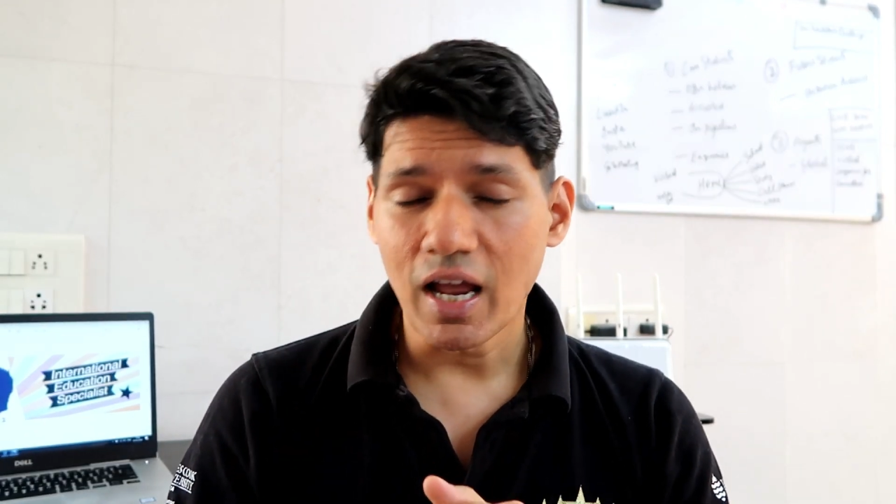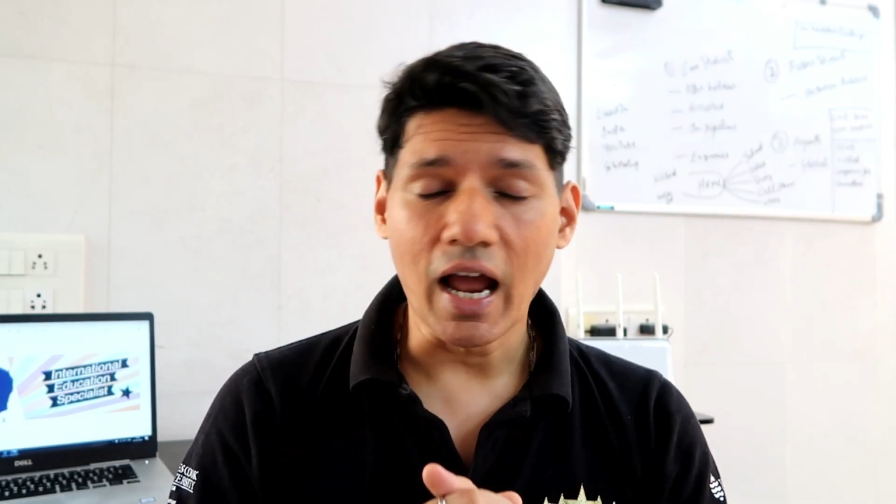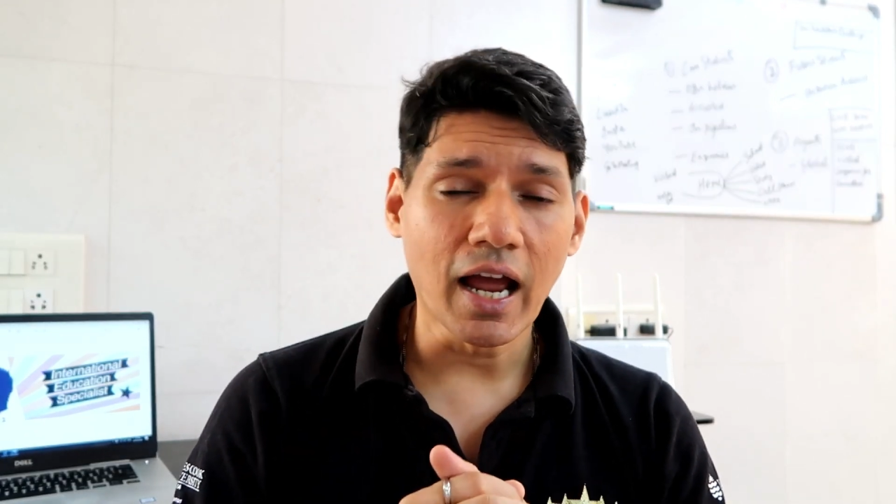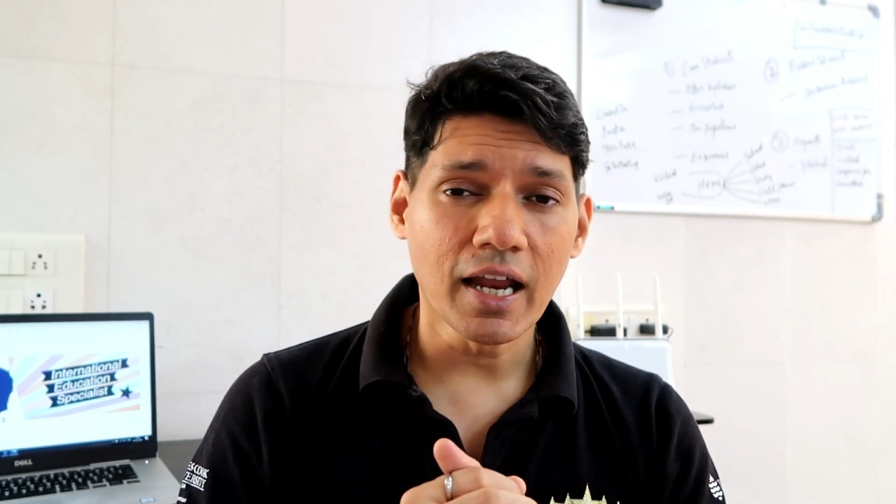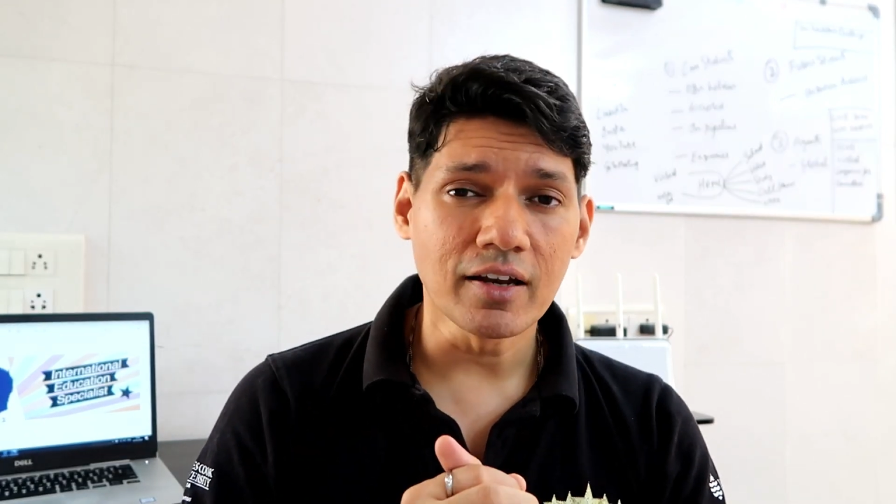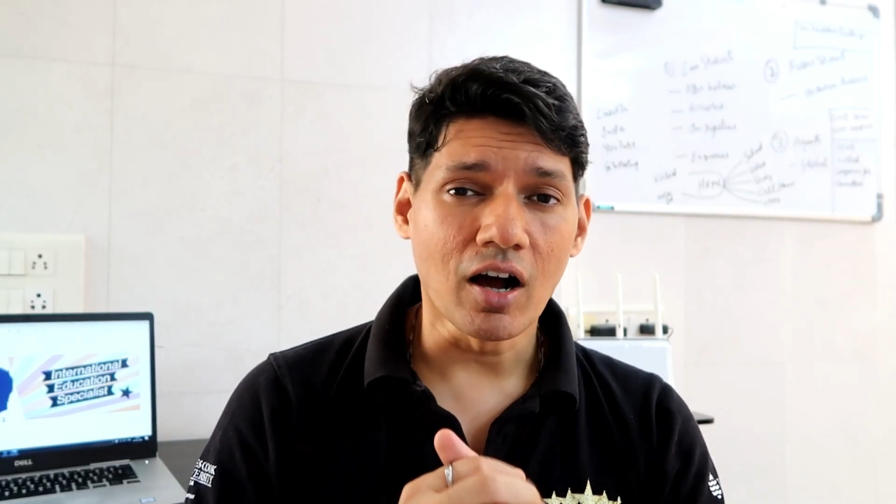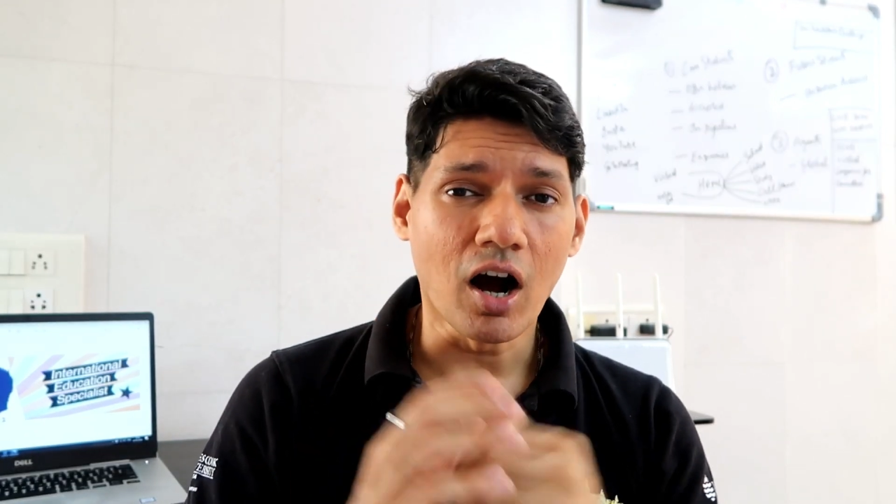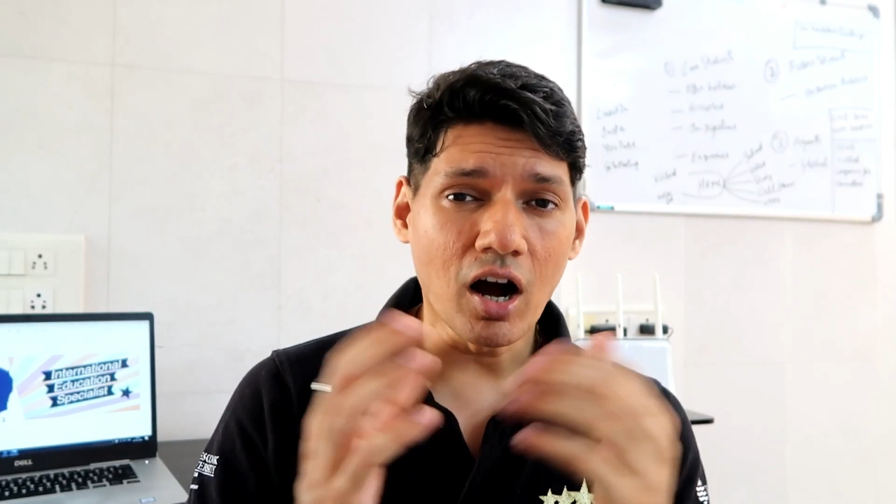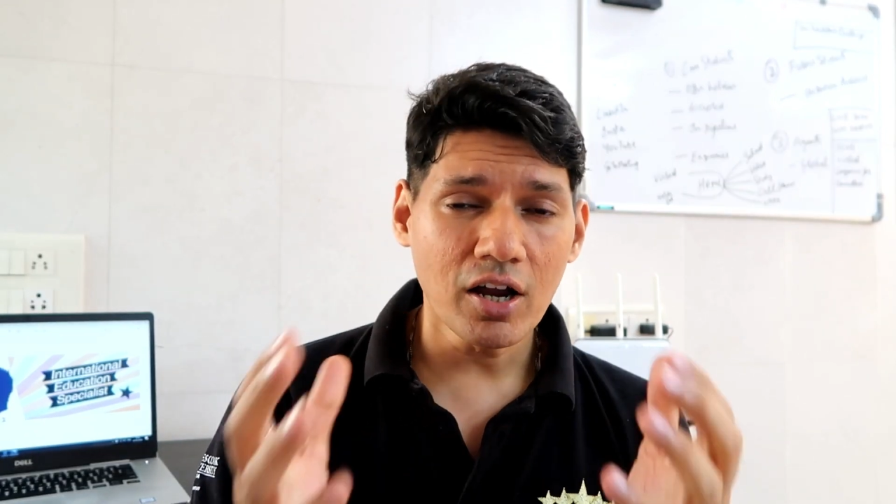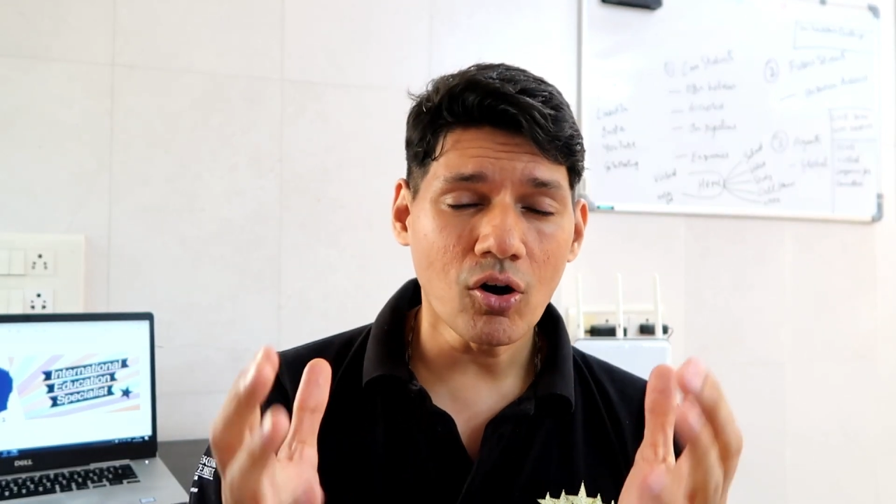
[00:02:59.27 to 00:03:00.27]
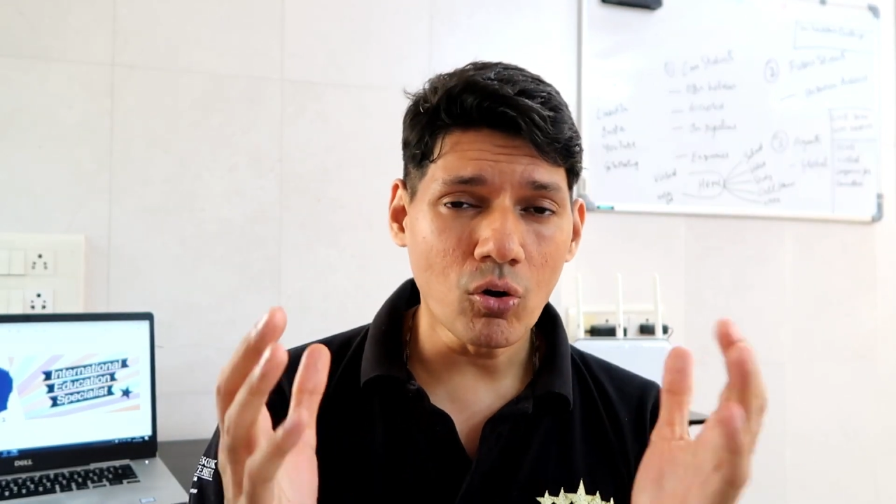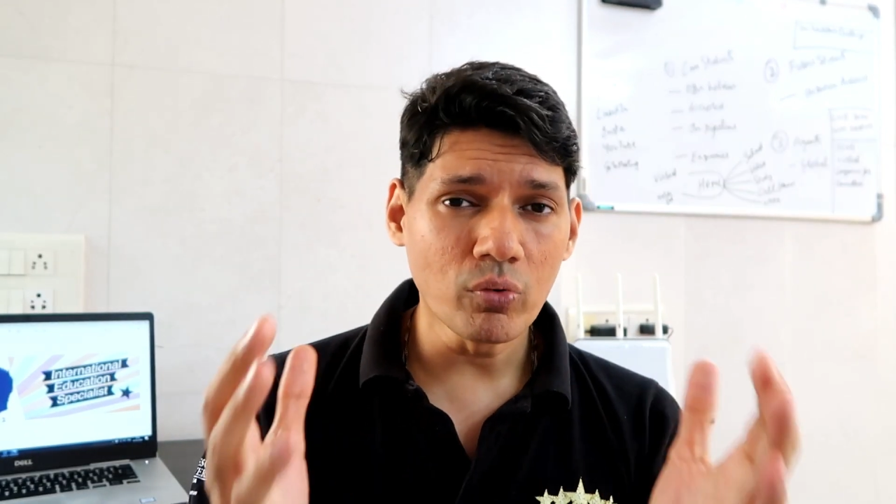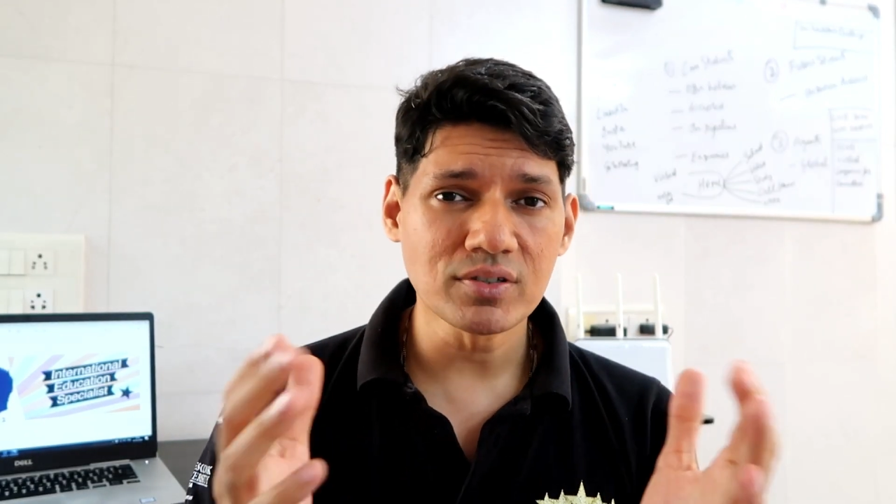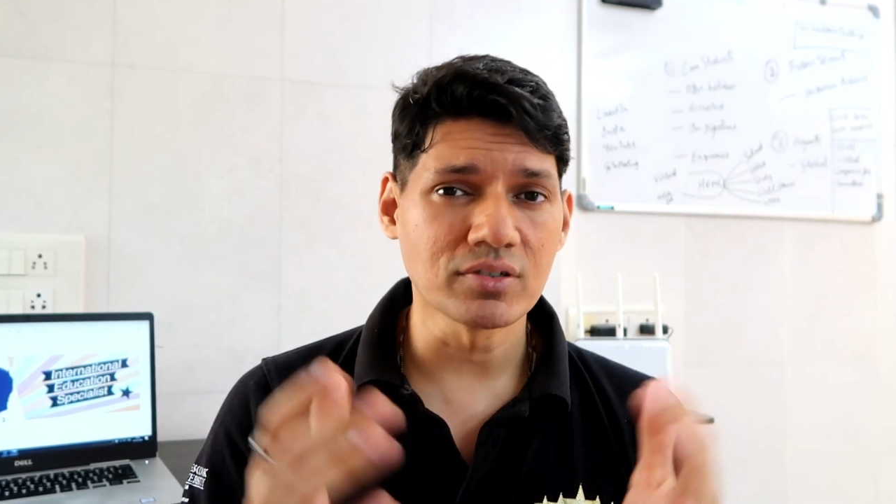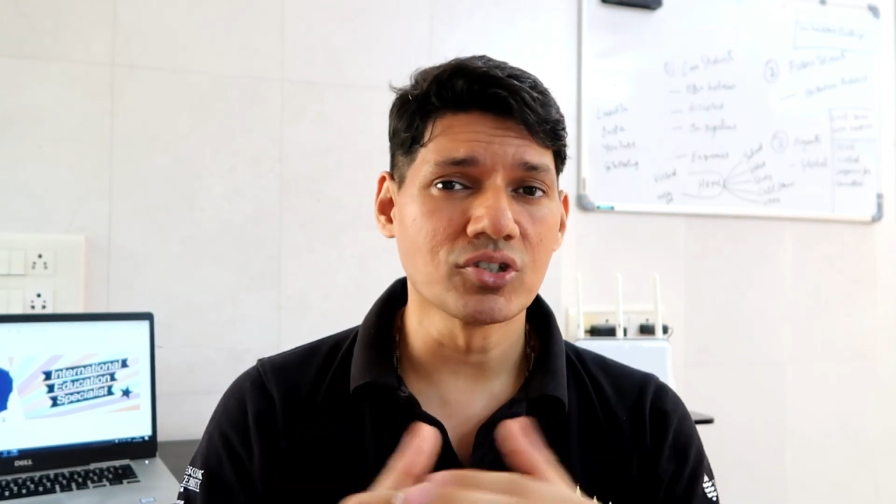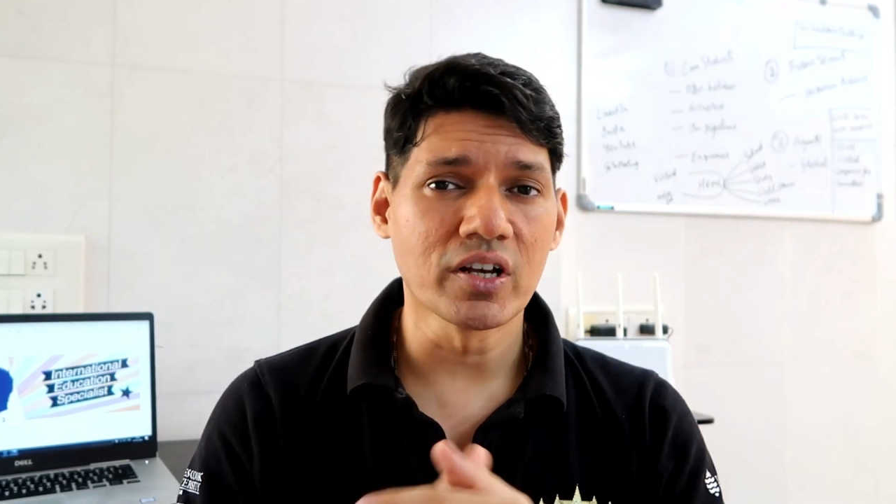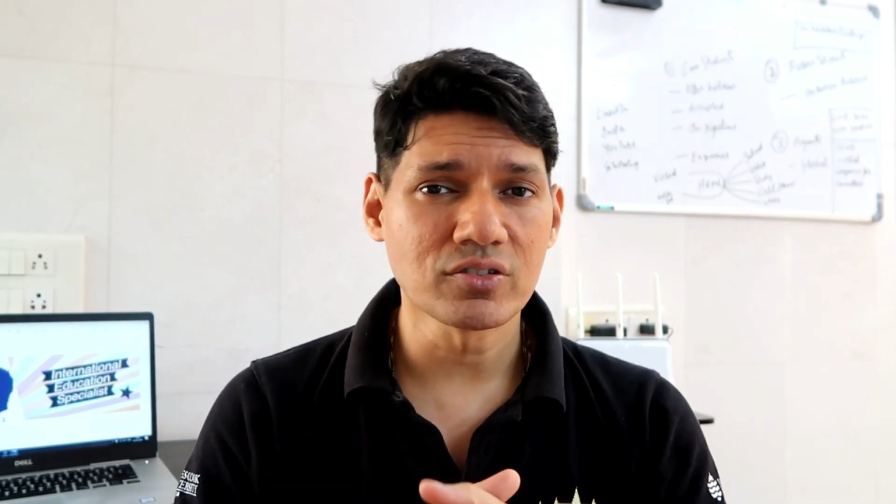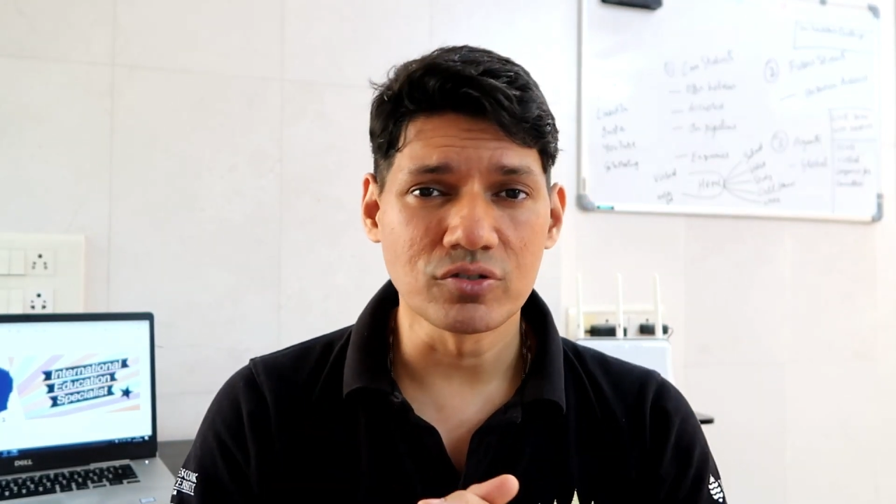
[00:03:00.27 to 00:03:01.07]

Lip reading: And I always suggest to